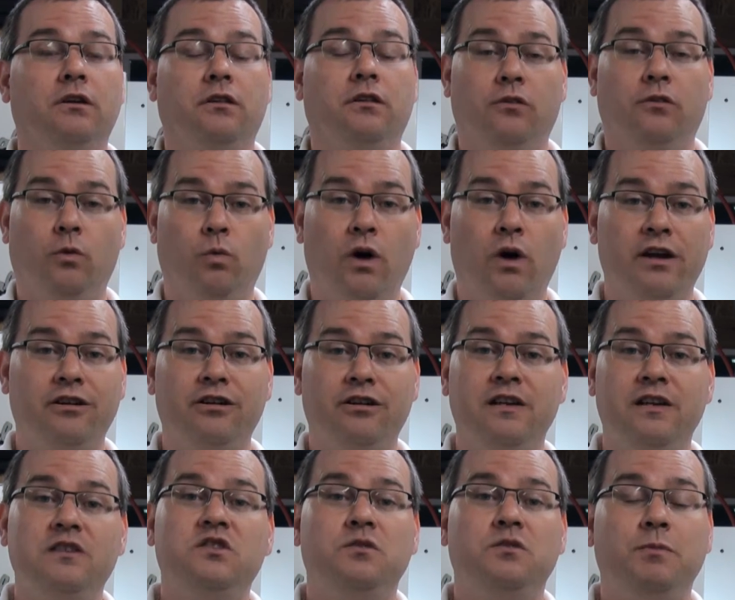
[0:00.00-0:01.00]
The wire
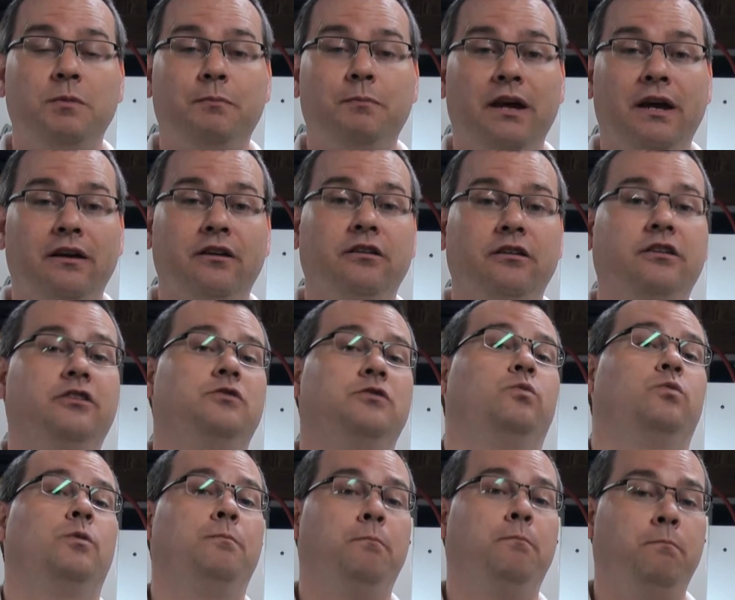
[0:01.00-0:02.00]
needs to be bigger because
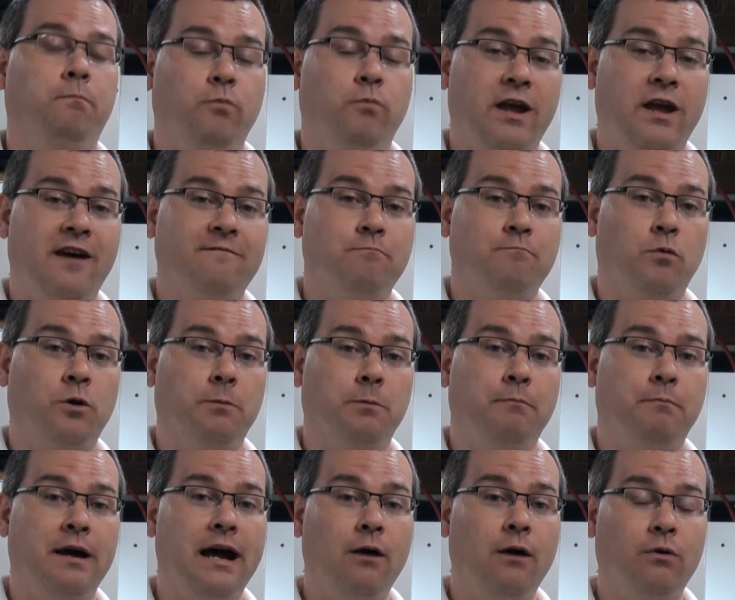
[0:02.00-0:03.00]
we have more
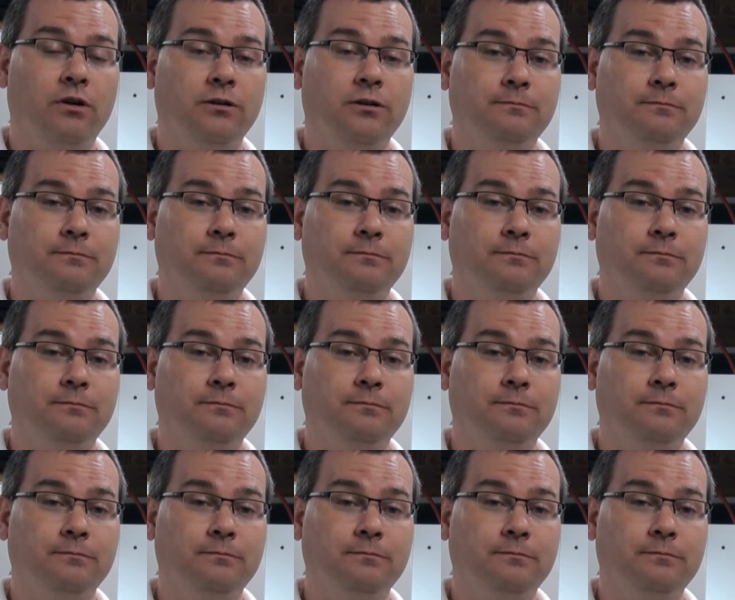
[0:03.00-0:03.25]
power.